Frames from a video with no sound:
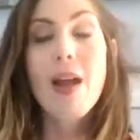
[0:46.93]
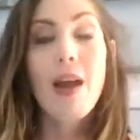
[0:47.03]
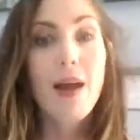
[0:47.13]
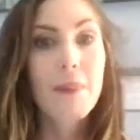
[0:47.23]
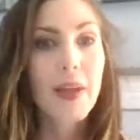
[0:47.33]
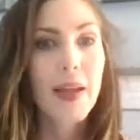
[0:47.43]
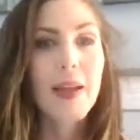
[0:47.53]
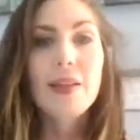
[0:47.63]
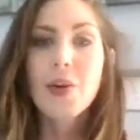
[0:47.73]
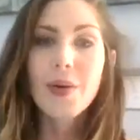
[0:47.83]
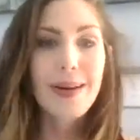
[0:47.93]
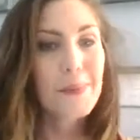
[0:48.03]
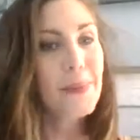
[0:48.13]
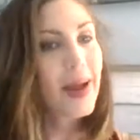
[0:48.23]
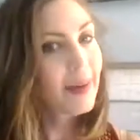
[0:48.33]
I'm like, you know what?
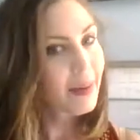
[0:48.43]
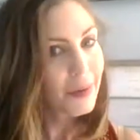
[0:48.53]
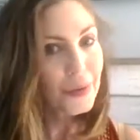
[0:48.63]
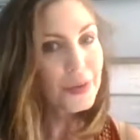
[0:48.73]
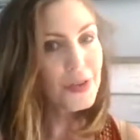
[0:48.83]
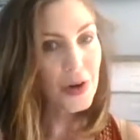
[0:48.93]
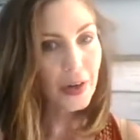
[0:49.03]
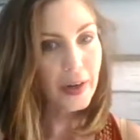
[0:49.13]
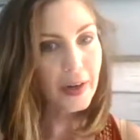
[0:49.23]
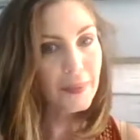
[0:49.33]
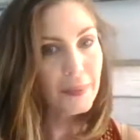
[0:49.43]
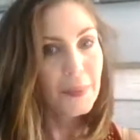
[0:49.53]
I'm not going to go to Target